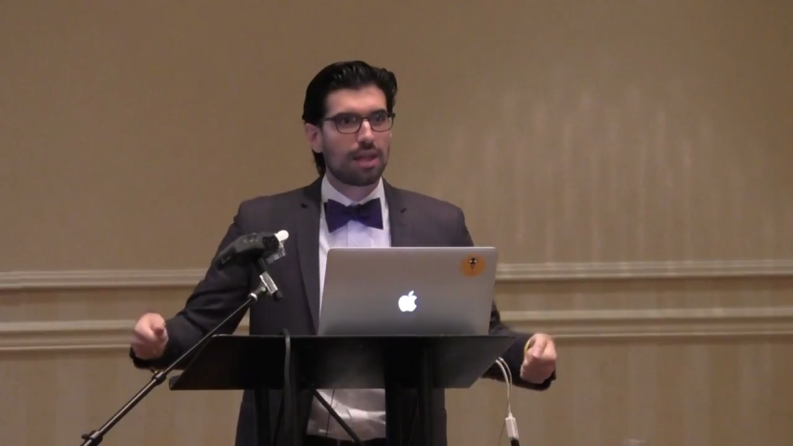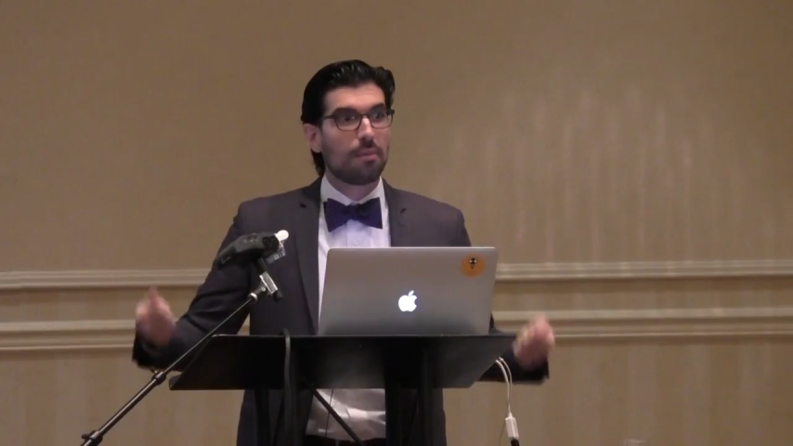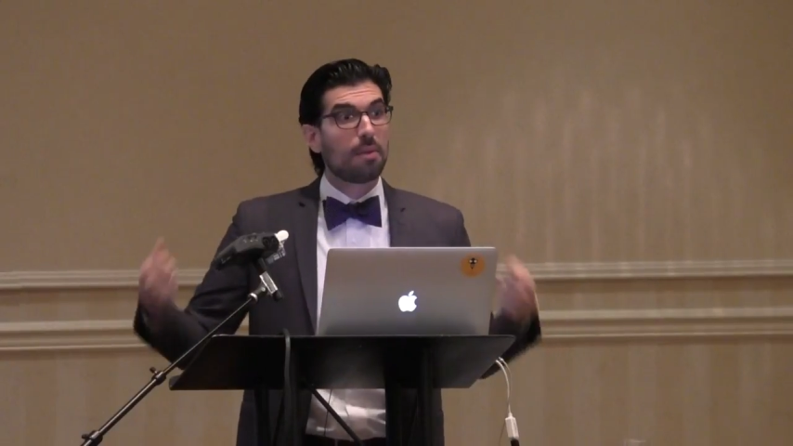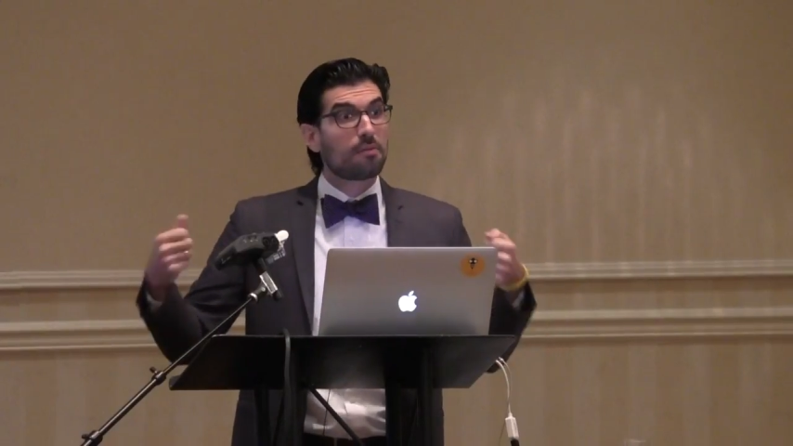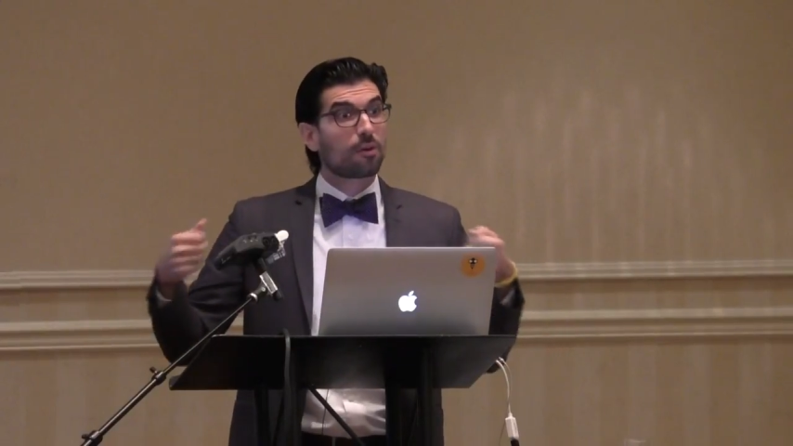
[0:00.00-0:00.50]

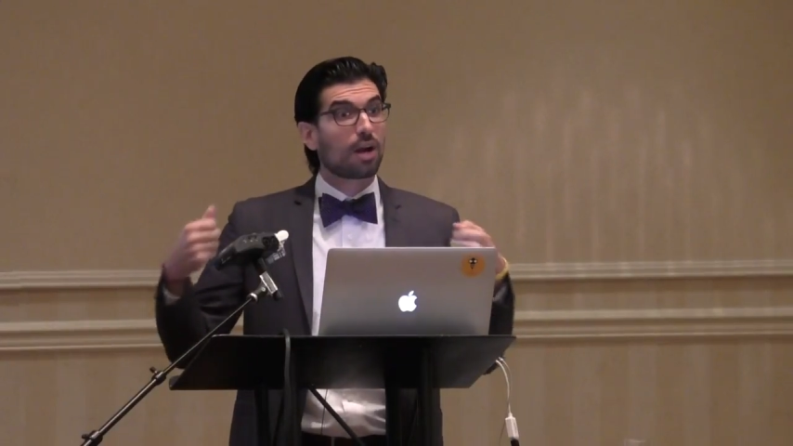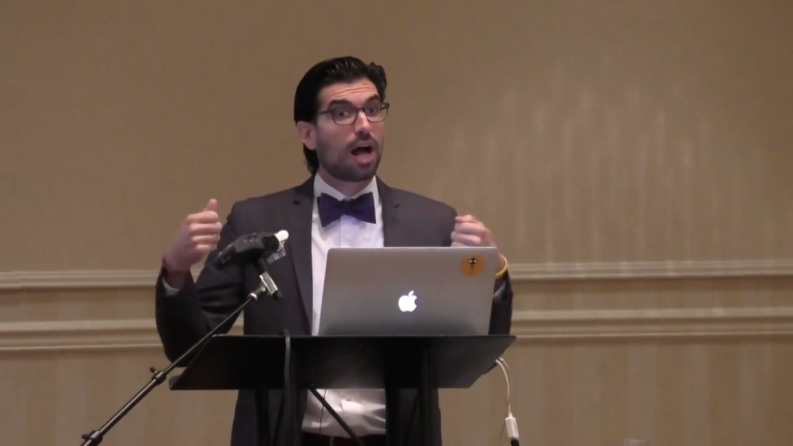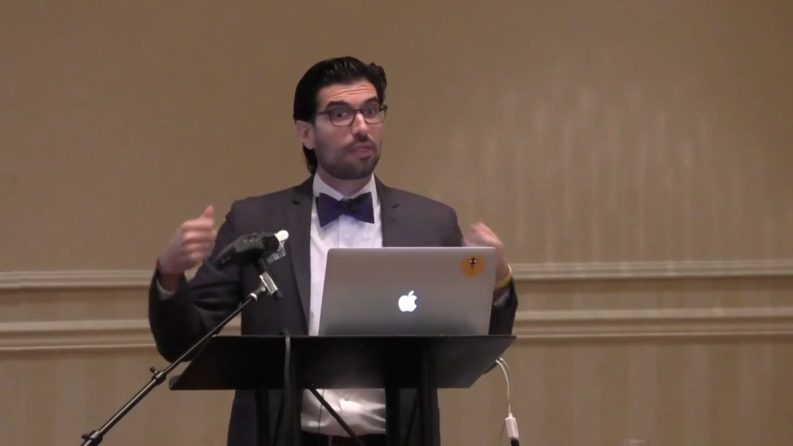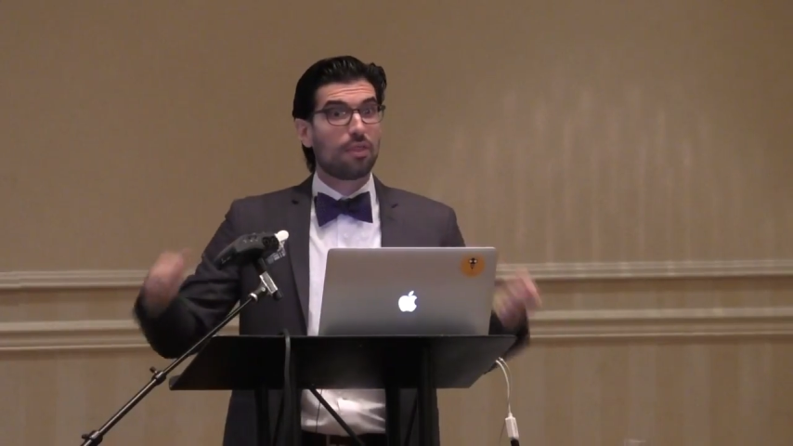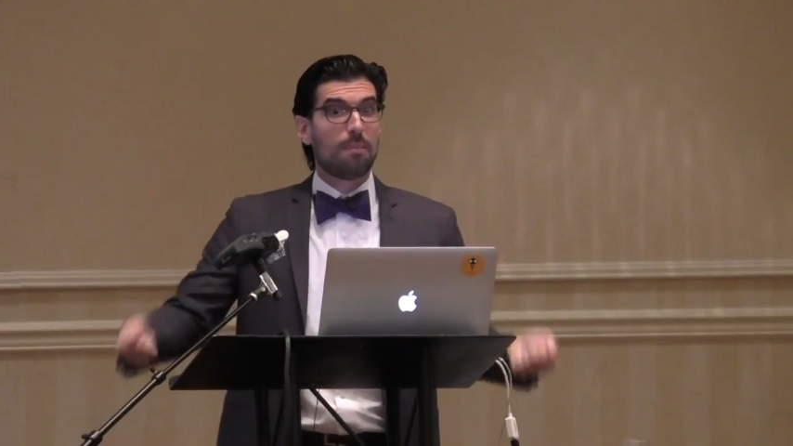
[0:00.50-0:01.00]
and maybe
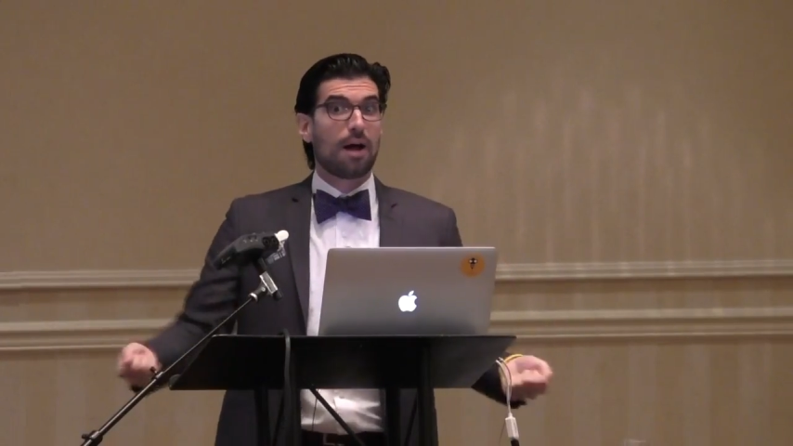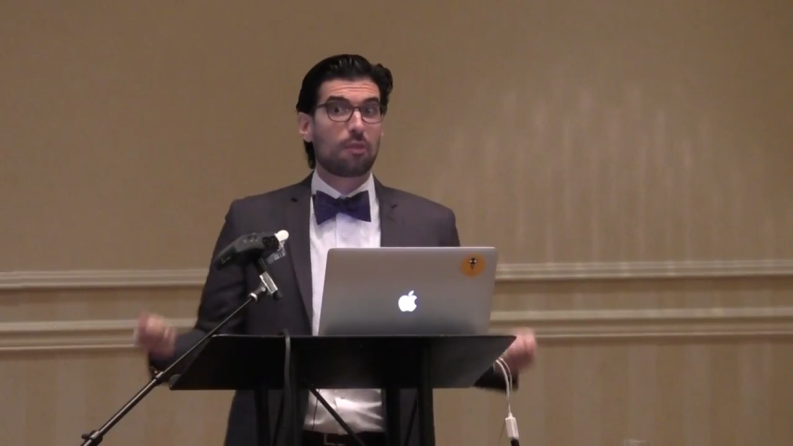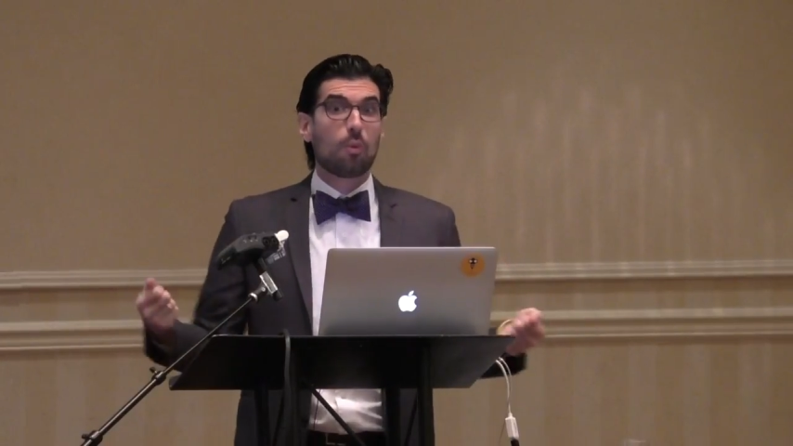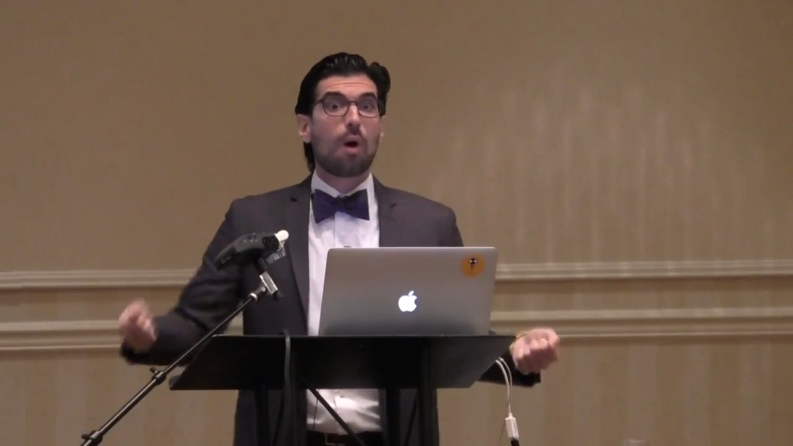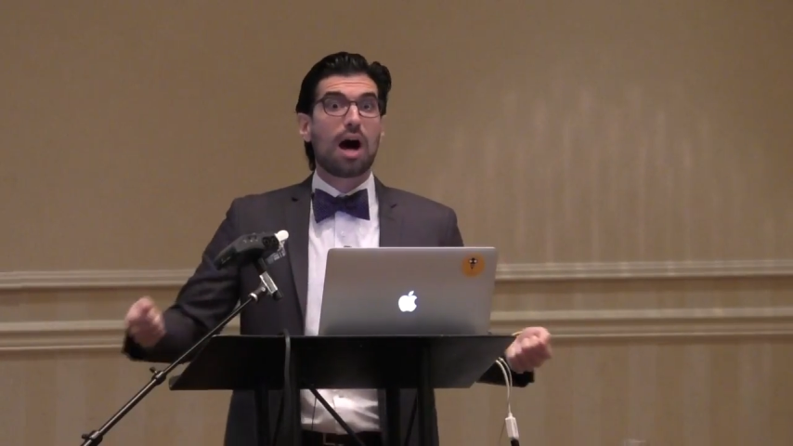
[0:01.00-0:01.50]
forgot about
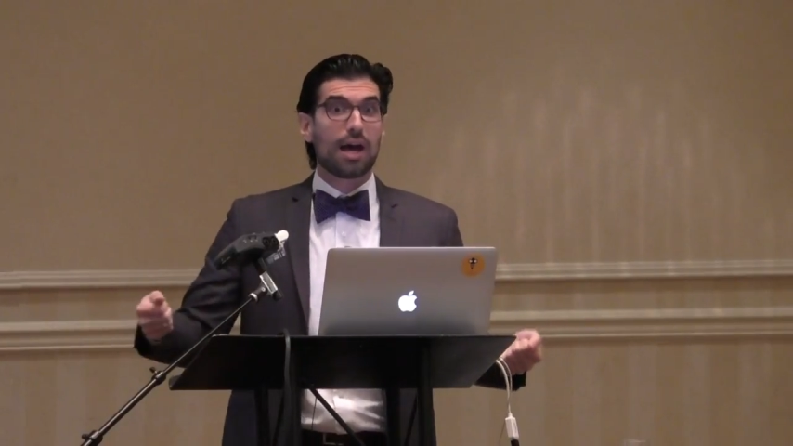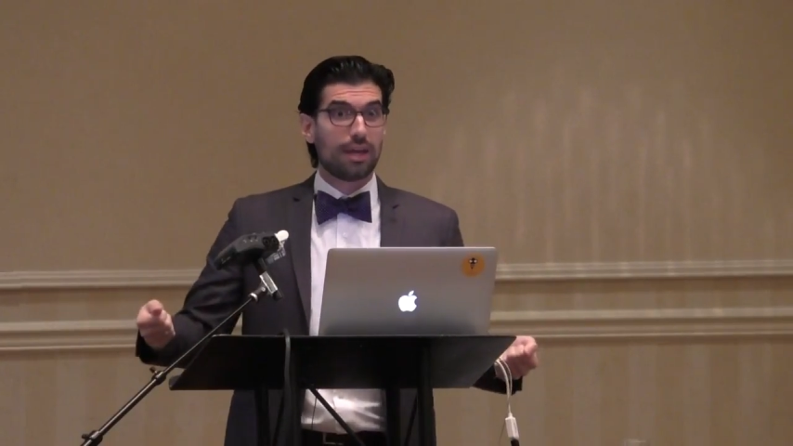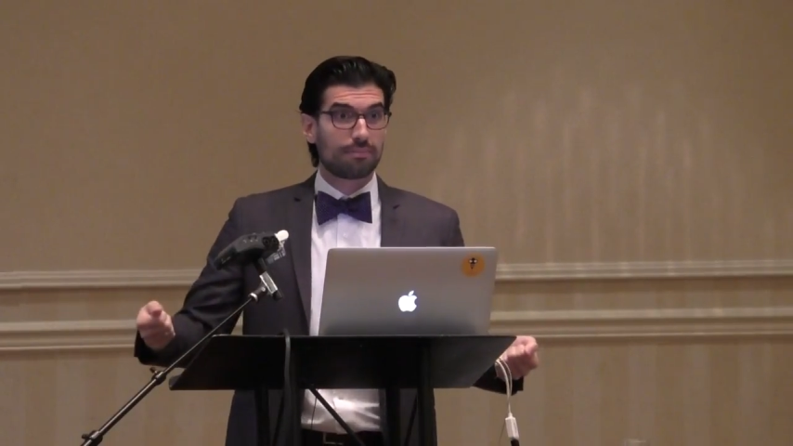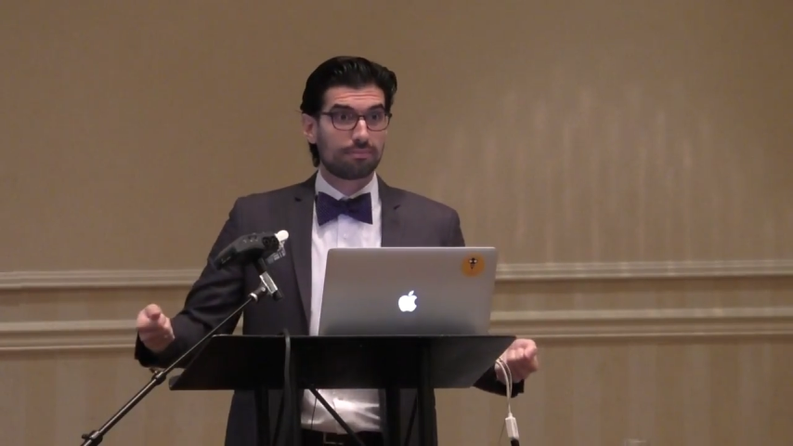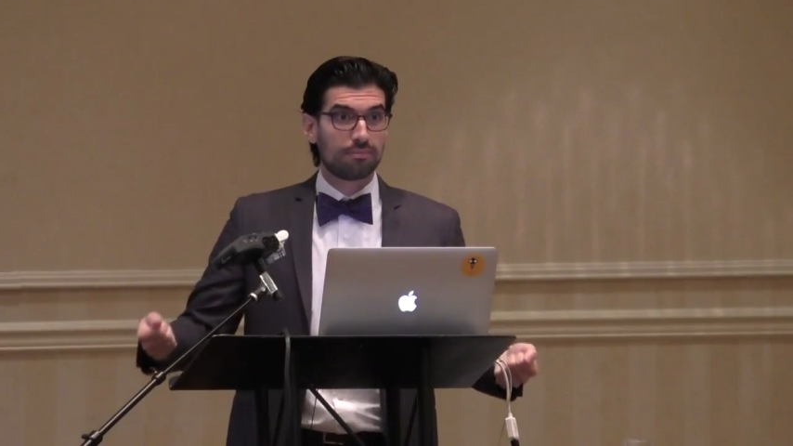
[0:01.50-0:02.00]
the why,